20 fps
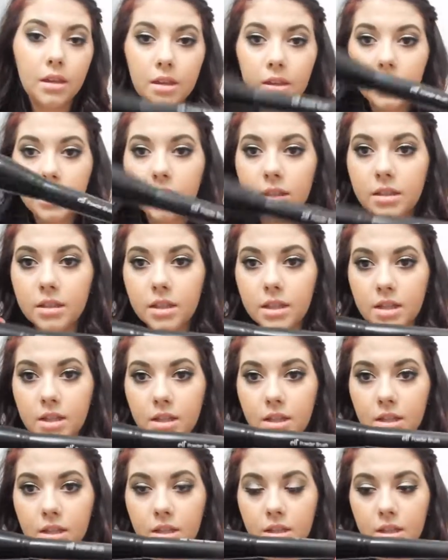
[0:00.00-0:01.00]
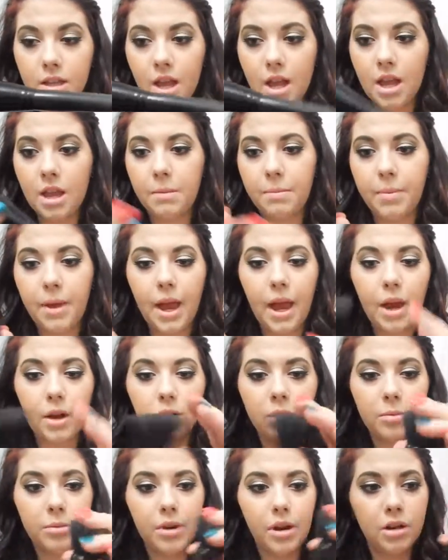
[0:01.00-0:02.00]
This is a
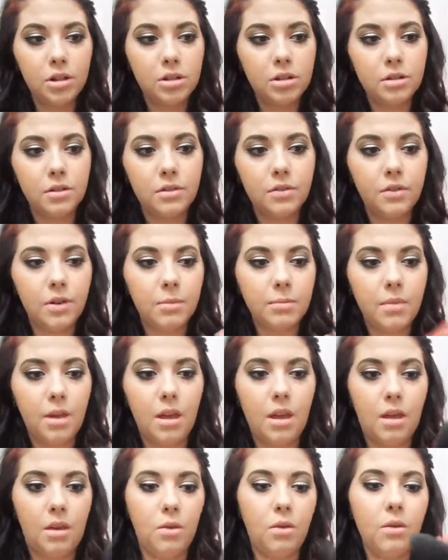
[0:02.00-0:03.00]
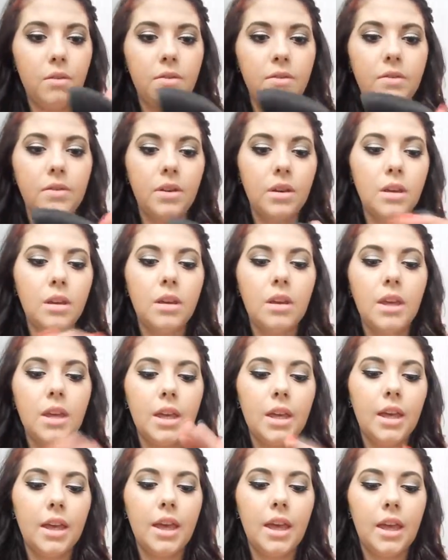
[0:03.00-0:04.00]
powder brush from
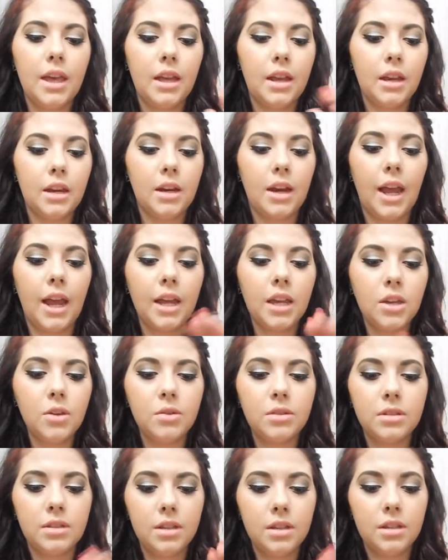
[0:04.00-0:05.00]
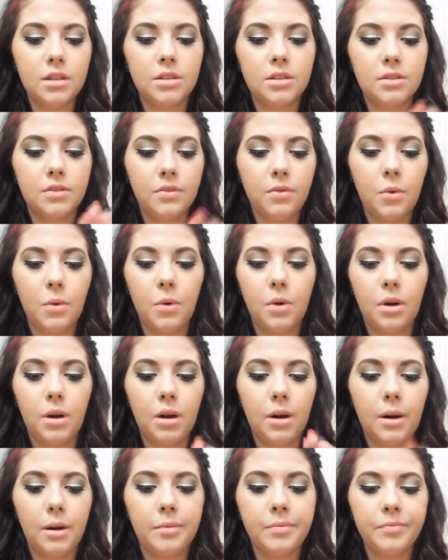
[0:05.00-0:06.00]
e.l.f. And I use this
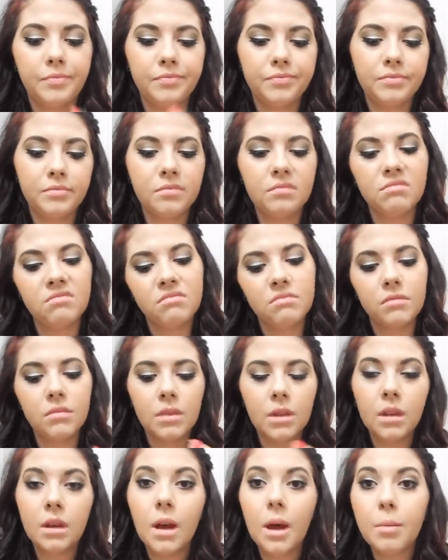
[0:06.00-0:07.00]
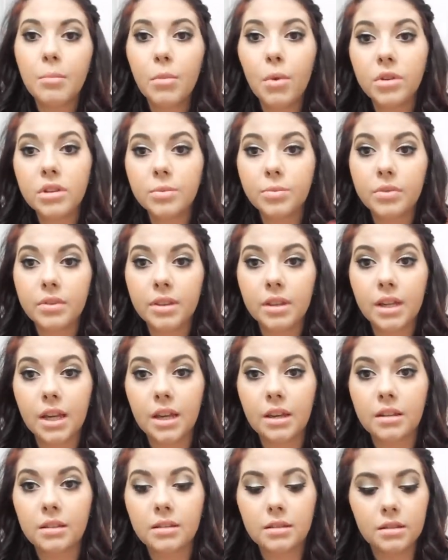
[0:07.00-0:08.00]
for multiple
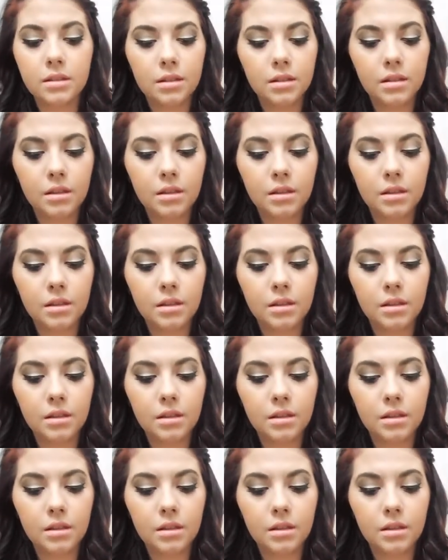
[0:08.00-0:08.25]
things.